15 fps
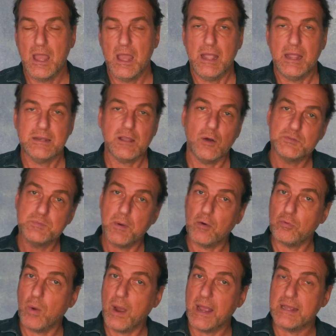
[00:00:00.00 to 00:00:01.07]
It goes
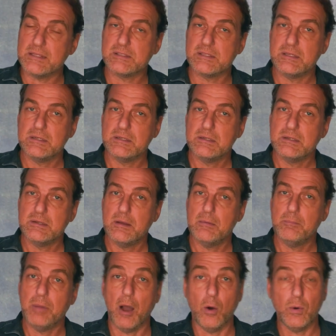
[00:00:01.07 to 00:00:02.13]
both ways.
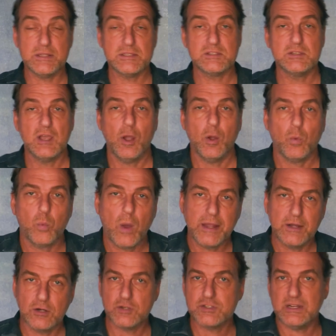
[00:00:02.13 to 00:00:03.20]
Poets
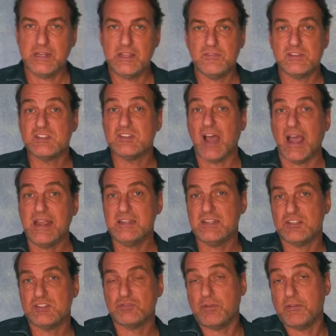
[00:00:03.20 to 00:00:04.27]
Writers and even
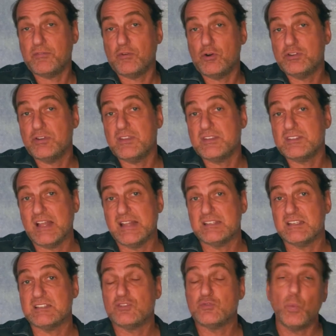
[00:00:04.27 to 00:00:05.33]
scientists refer to the
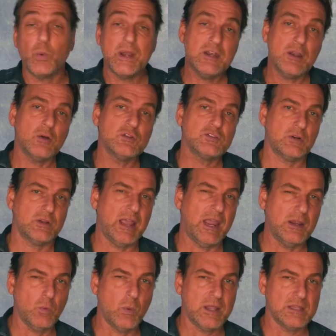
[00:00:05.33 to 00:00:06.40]
senses as windows or
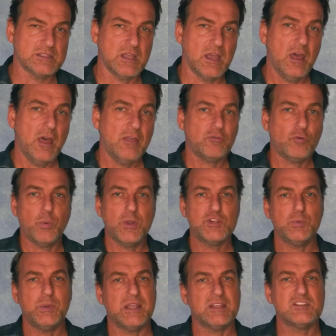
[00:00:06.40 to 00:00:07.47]
gateways through
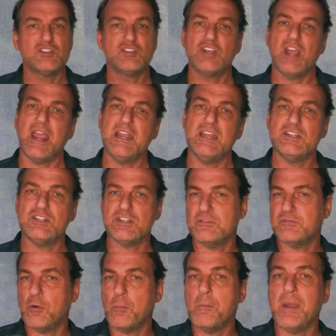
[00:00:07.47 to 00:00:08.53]
which we exchange
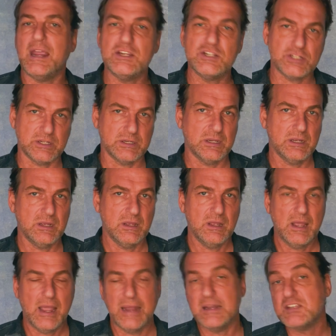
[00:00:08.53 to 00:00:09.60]
information
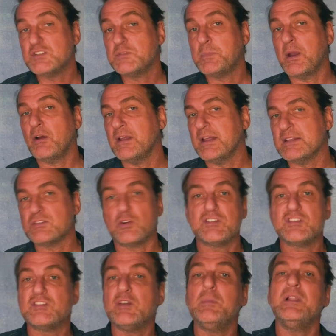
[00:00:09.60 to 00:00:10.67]
and experience or
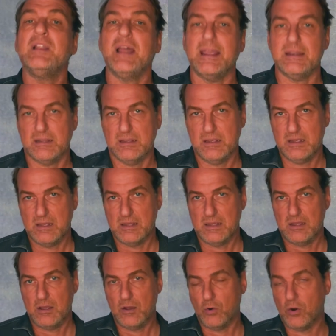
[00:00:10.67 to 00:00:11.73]
assimilate
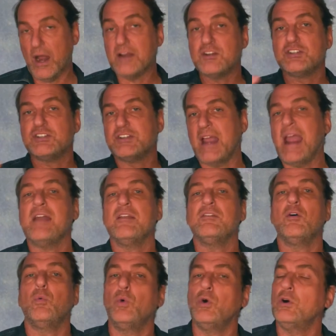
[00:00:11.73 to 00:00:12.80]
or understand
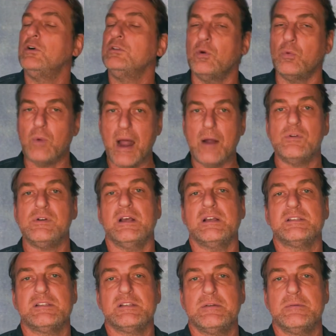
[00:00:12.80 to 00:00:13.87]
the world around
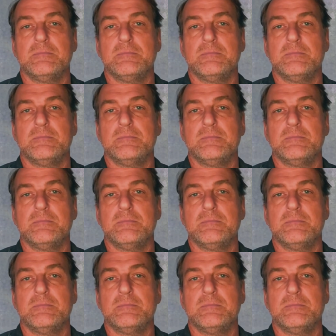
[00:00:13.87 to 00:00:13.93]
us